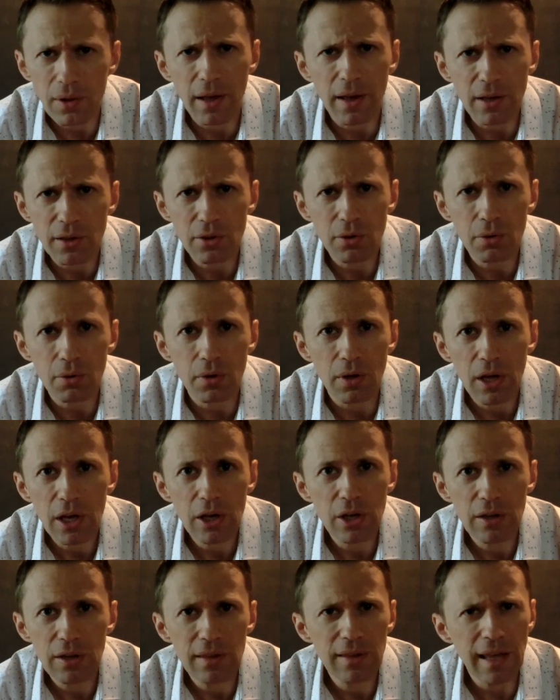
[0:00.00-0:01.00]
Like, dude,
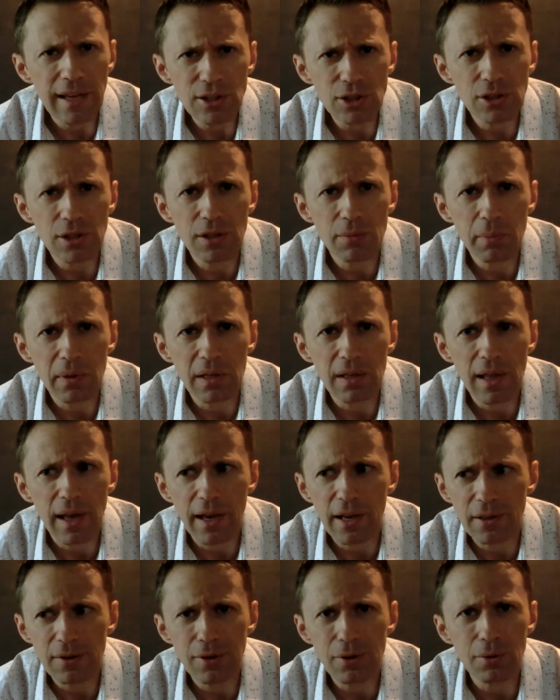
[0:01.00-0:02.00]
they should have been
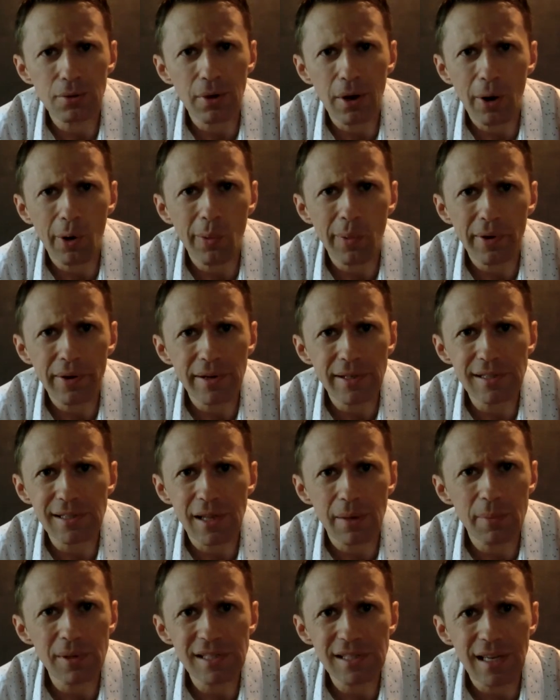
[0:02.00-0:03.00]
like, dude, no worries,
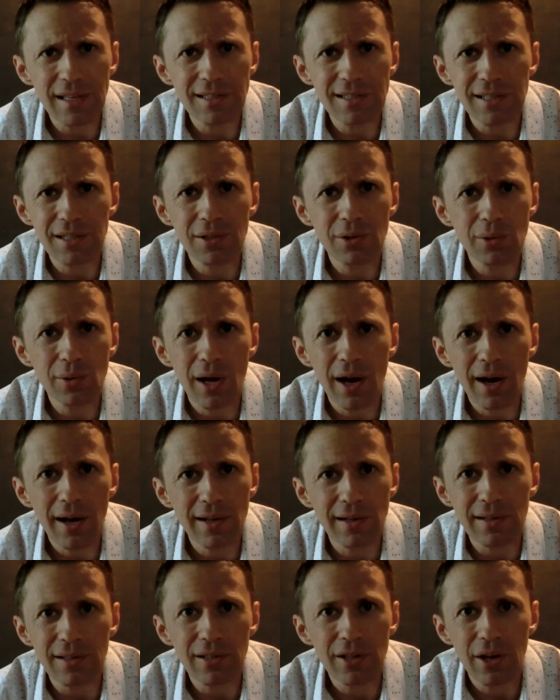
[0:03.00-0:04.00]
let me send you a new
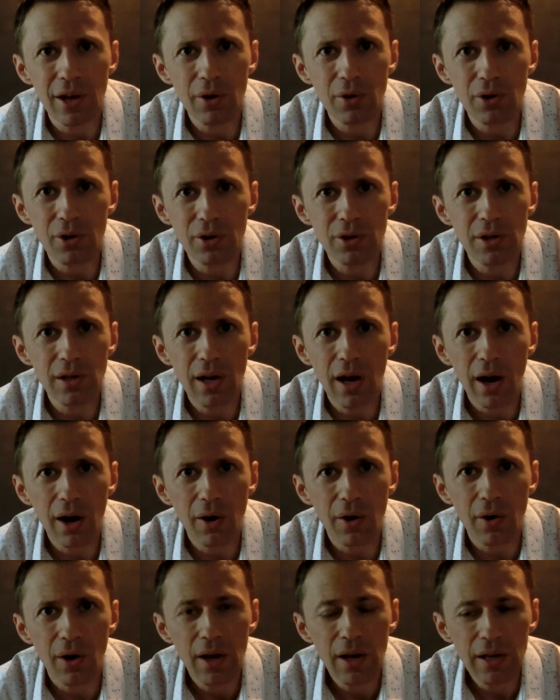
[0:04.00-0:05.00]
gun, you know, good to
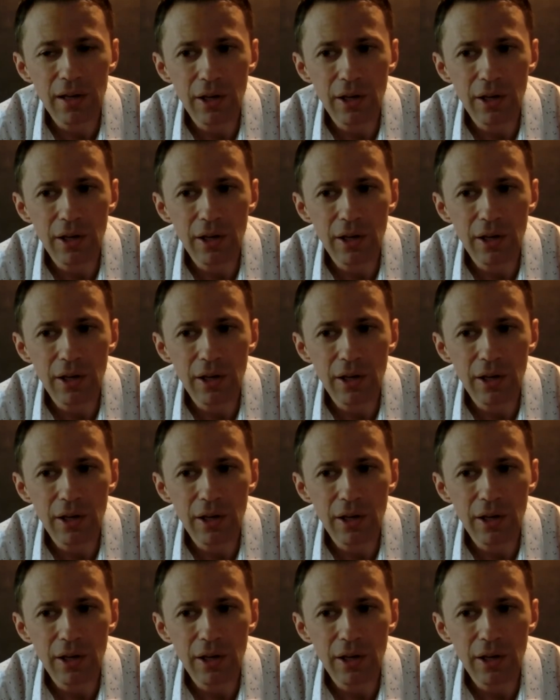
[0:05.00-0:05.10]
go.